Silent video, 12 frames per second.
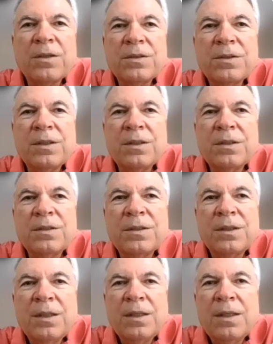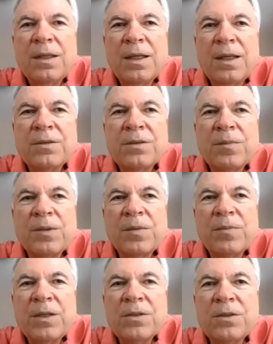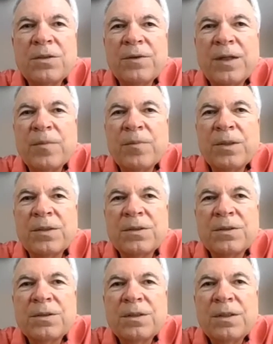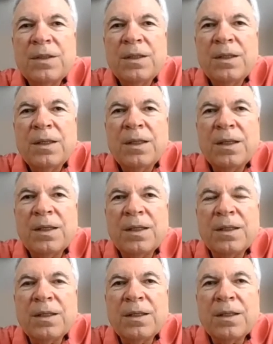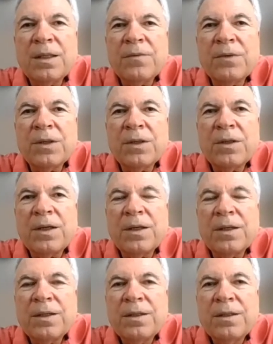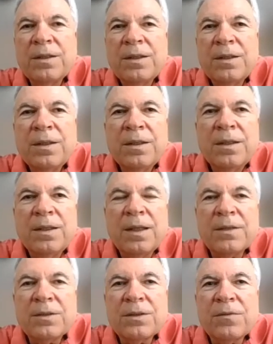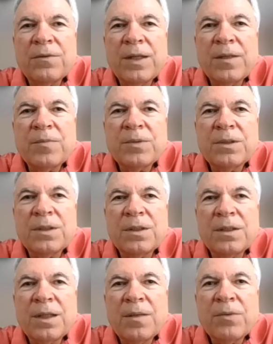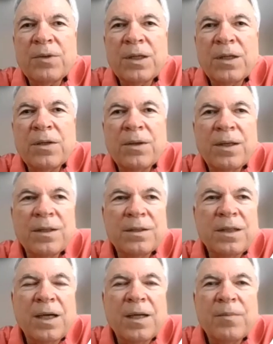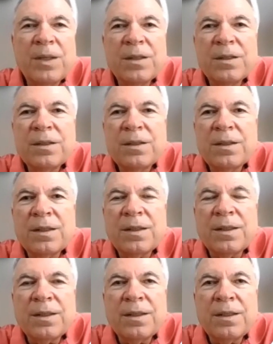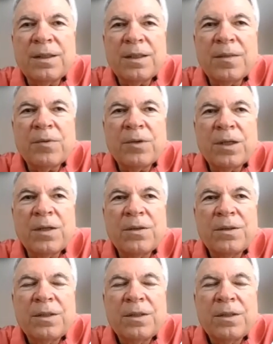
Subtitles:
disease, and some of the major developments of the heart as it develops in the embryo and timing in the embryo.